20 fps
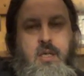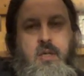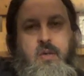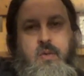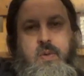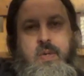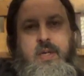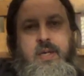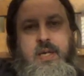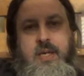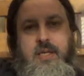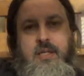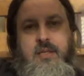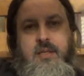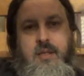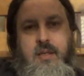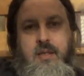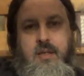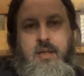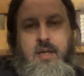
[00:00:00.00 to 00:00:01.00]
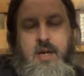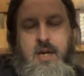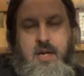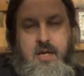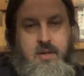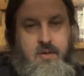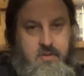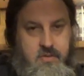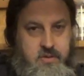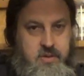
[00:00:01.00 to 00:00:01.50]
Greek Easter,
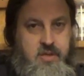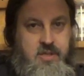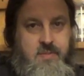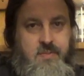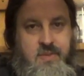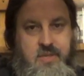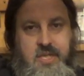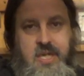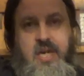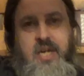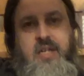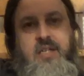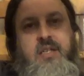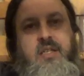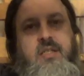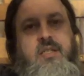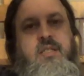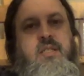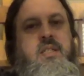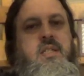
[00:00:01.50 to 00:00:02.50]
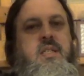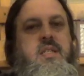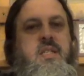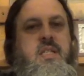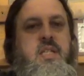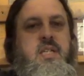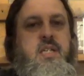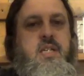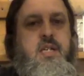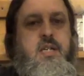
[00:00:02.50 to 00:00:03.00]
and you'll see some changes in
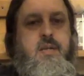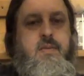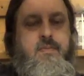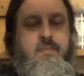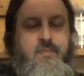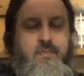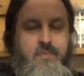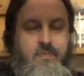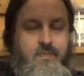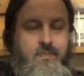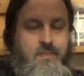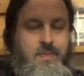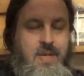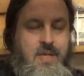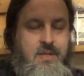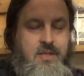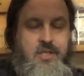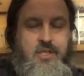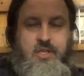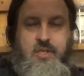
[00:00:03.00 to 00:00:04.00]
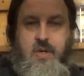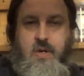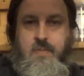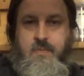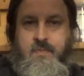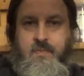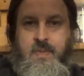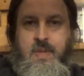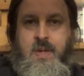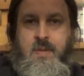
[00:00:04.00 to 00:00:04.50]
the uh, in the show,
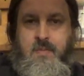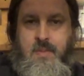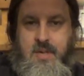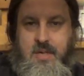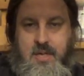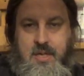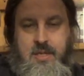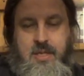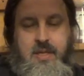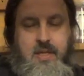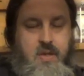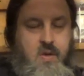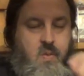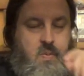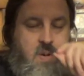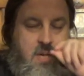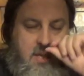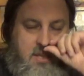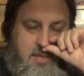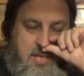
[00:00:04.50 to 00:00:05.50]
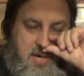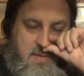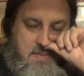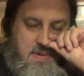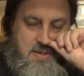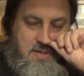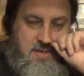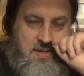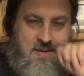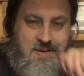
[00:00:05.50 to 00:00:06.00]
particularly in the opening
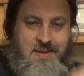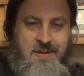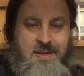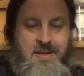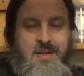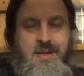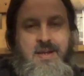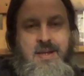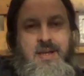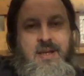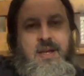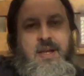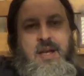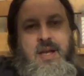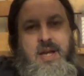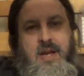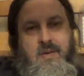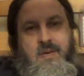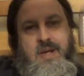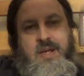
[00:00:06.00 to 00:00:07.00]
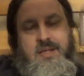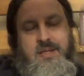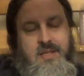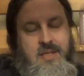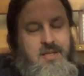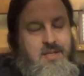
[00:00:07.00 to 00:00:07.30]
segment. Anyways,